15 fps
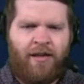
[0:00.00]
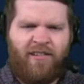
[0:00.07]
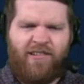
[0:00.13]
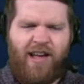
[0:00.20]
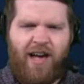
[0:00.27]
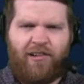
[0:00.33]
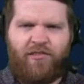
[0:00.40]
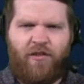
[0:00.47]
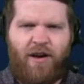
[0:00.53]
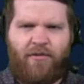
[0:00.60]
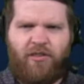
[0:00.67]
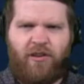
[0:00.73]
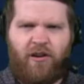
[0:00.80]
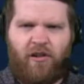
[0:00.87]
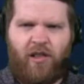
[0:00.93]
Jags don't
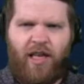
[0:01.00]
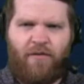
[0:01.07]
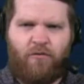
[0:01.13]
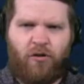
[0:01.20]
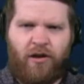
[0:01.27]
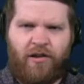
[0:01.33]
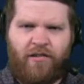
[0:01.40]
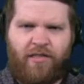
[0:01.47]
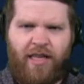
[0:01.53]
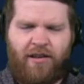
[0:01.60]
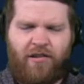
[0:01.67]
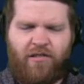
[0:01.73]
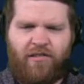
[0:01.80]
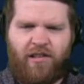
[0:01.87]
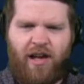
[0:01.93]
have a ton of leverage. They
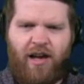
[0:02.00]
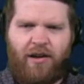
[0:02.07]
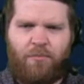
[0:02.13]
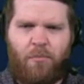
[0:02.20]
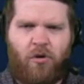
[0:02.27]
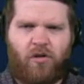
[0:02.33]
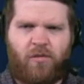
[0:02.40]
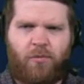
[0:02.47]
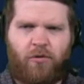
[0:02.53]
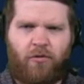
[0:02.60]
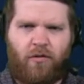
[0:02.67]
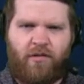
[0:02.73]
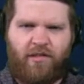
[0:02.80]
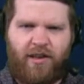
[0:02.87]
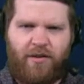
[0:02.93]
just signed multiple
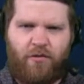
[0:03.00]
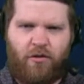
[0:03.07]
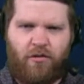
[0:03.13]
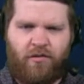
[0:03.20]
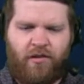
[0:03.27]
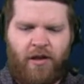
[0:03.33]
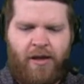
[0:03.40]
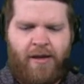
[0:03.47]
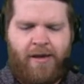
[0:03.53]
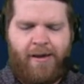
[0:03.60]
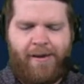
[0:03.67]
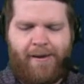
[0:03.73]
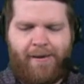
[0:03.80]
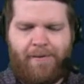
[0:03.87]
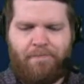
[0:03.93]
receivers.
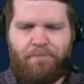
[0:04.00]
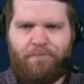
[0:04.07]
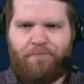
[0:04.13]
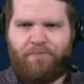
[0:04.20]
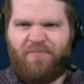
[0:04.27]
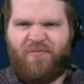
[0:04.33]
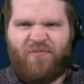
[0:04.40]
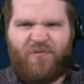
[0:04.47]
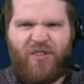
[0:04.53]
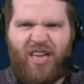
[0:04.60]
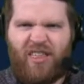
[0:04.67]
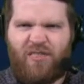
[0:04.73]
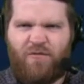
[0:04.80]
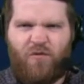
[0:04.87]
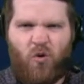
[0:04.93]

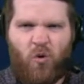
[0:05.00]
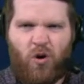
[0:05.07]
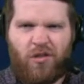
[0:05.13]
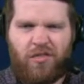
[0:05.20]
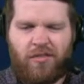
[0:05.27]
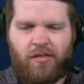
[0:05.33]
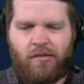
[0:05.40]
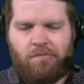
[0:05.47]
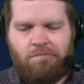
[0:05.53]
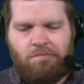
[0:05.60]
Fifth, fourth,